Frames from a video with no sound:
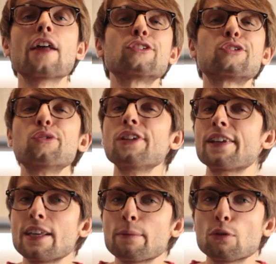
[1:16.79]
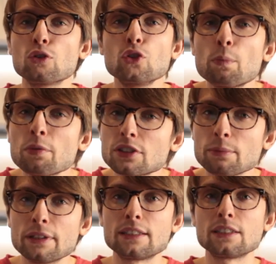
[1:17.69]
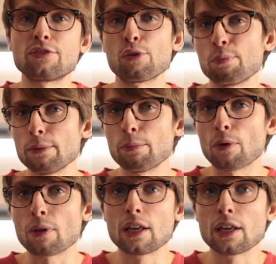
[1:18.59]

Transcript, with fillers: and truly enabled new possibilities for people,